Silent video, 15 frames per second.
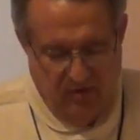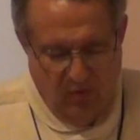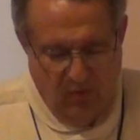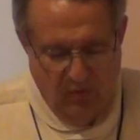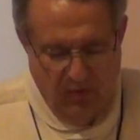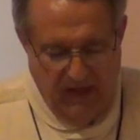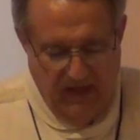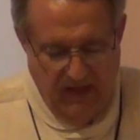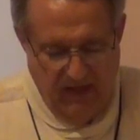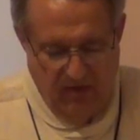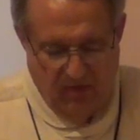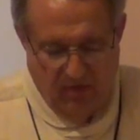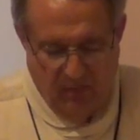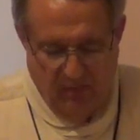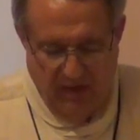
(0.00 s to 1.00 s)
When we hear
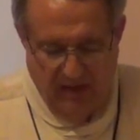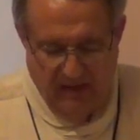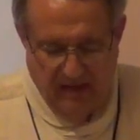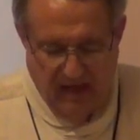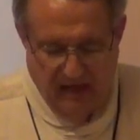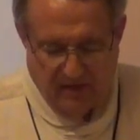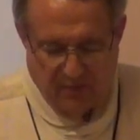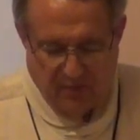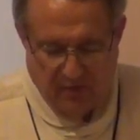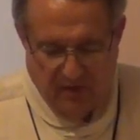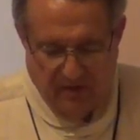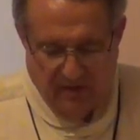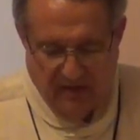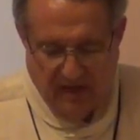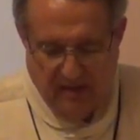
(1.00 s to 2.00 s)
or read God's word
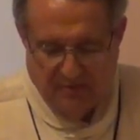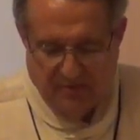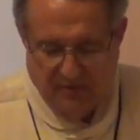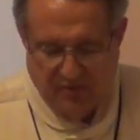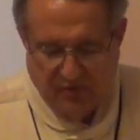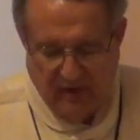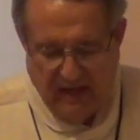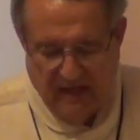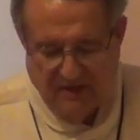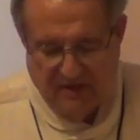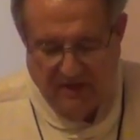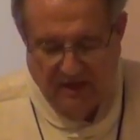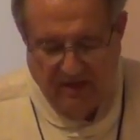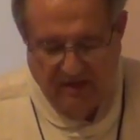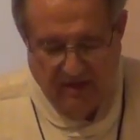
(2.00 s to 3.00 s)
in times of
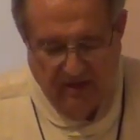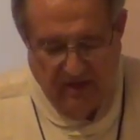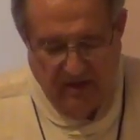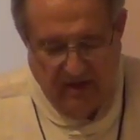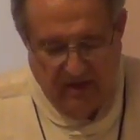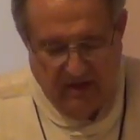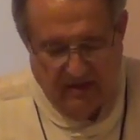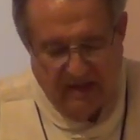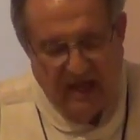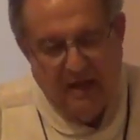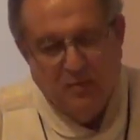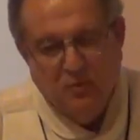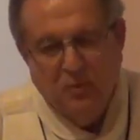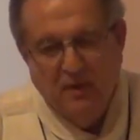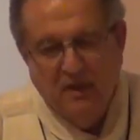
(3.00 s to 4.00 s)
tragedy,
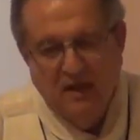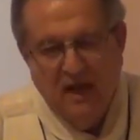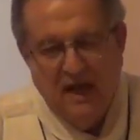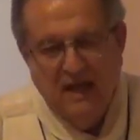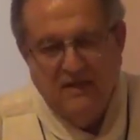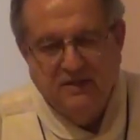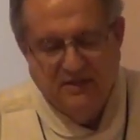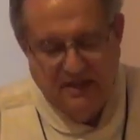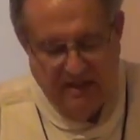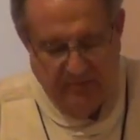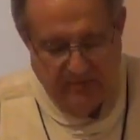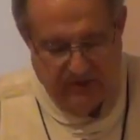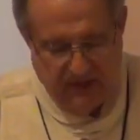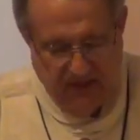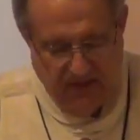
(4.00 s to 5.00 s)
times when God
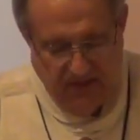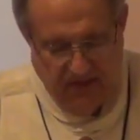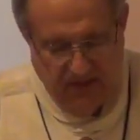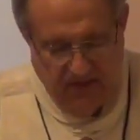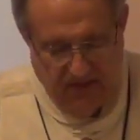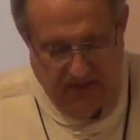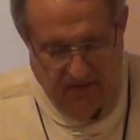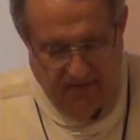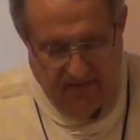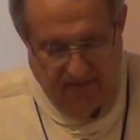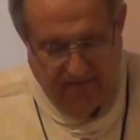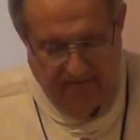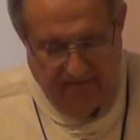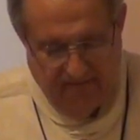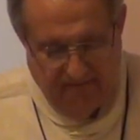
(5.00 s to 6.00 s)
seems hidden,
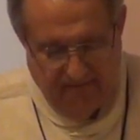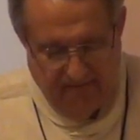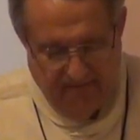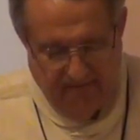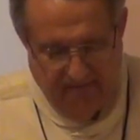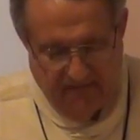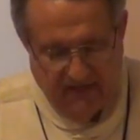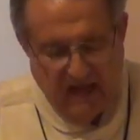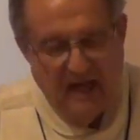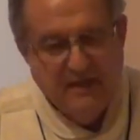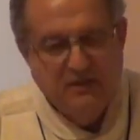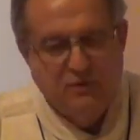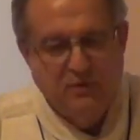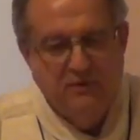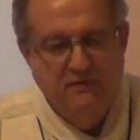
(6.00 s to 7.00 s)
God
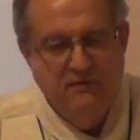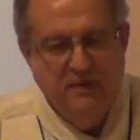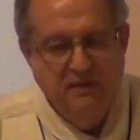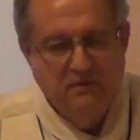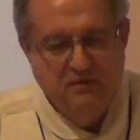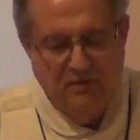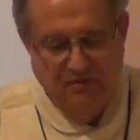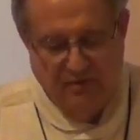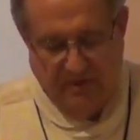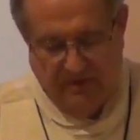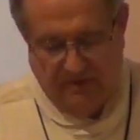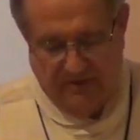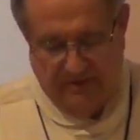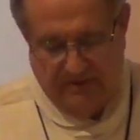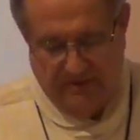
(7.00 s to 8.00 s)
is revealed to
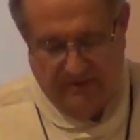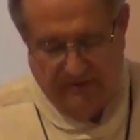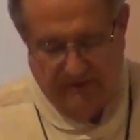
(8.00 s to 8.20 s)
us.